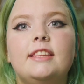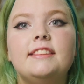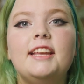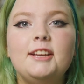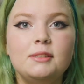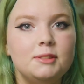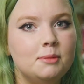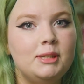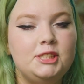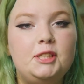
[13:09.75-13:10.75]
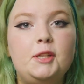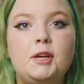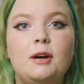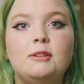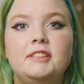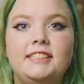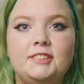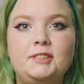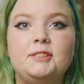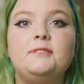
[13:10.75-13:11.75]
Thank you so much to Dakota
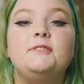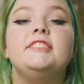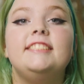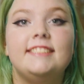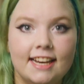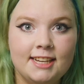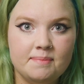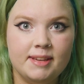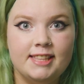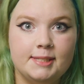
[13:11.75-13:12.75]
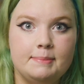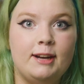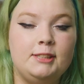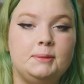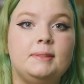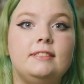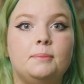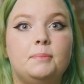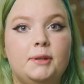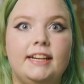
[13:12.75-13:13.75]
Digital for sending me this module
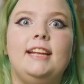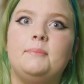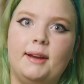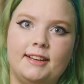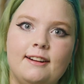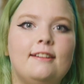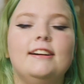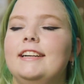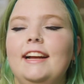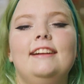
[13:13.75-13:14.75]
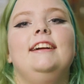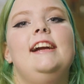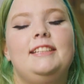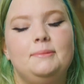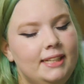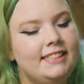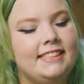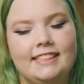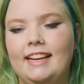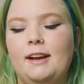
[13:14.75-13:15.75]
to put in my car. It's
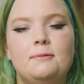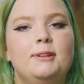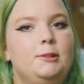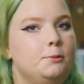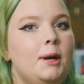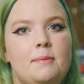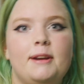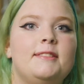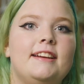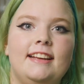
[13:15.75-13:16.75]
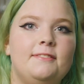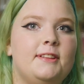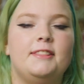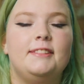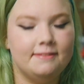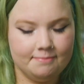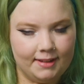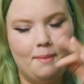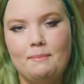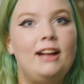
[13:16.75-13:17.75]
amazing. It works way better than I even
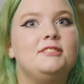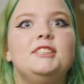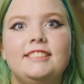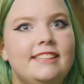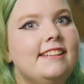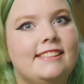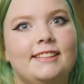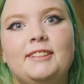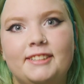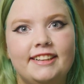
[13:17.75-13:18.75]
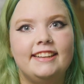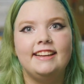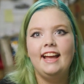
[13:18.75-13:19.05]
imagined anything could.